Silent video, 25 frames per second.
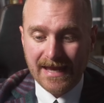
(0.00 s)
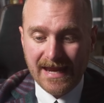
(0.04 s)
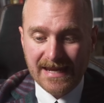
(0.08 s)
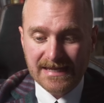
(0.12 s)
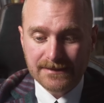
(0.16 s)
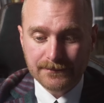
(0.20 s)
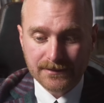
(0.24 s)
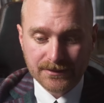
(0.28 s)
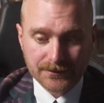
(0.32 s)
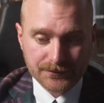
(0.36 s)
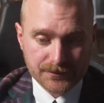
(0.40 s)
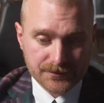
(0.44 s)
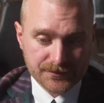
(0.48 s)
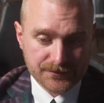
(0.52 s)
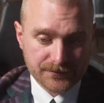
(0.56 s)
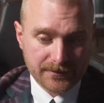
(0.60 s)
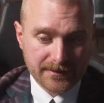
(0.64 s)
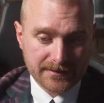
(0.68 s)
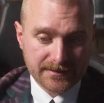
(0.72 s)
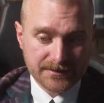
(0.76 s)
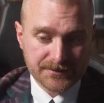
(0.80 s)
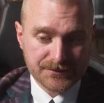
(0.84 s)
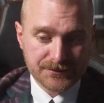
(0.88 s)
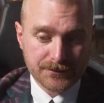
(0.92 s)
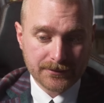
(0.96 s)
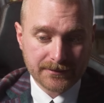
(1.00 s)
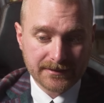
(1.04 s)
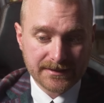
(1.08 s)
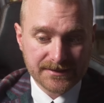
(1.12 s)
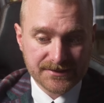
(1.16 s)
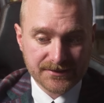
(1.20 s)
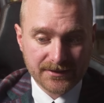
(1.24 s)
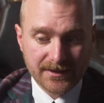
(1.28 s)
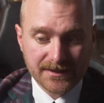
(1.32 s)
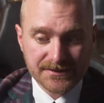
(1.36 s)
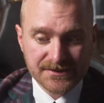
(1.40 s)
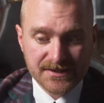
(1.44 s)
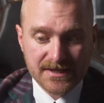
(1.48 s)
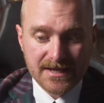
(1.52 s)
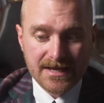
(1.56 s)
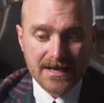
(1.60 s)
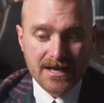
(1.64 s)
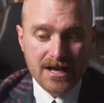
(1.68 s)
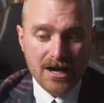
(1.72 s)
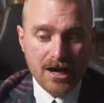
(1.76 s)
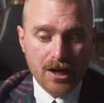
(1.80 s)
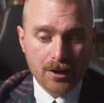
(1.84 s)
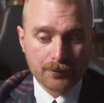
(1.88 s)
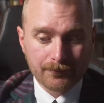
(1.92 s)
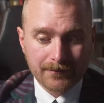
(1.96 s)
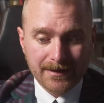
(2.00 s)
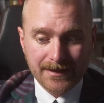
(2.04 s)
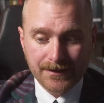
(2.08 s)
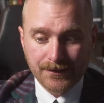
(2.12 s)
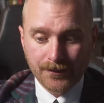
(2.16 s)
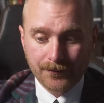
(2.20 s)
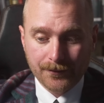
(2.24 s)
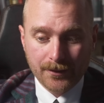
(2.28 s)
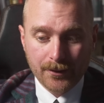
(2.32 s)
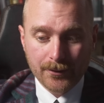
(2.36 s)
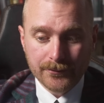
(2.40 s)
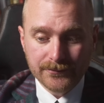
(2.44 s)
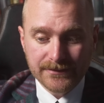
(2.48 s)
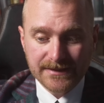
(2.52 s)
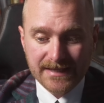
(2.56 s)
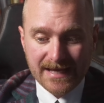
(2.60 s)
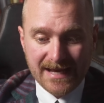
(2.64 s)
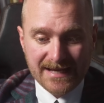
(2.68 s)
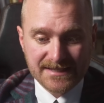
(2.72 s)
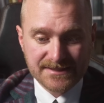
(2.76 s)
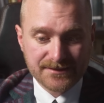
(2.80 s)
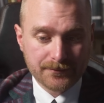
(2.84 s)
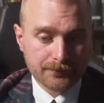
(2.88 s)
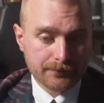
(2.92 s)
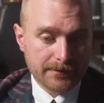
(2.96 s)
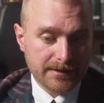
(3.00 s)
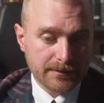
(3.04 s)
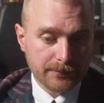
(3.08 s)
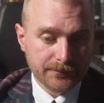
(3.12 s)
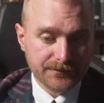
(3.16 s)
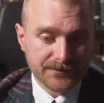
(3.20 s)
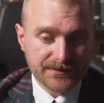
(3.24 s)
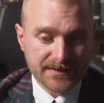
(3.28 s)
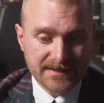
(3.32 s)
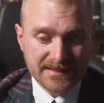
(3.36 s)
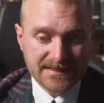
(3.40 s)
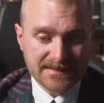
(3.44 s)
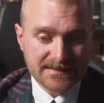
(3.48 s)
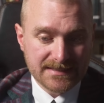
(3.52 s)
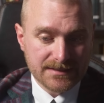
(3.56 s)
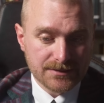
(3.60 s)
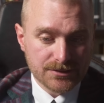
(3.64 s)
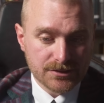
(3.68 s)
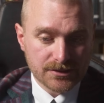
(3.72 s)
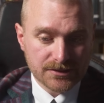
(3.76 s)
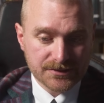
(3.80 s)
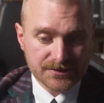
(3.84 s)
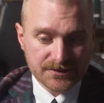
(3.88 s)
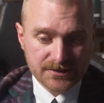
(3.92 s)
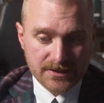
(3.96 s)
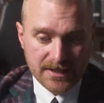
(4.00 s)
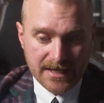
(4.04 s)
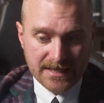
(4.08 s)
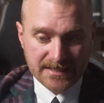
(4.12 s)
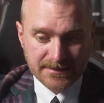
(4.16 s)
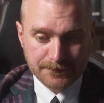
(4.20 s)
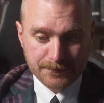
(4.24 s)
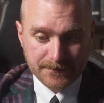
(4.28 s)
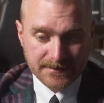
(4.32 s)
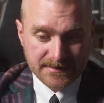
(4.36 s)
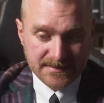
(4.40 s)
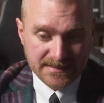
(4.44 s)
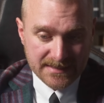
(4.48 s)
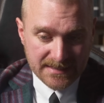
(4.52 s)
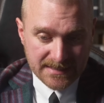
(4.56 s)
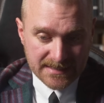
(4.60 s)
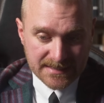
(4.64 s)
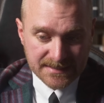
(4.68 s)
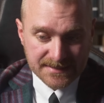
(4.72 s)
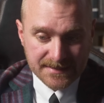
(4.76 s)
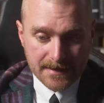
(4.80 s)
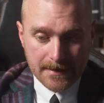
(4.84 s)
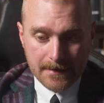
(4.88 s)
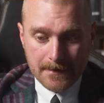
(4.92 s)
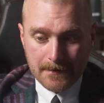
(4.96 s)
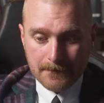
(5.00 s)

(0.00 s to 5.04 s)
any military strike on its nuclear sites, Iran not only has the requisite indigenous expertise,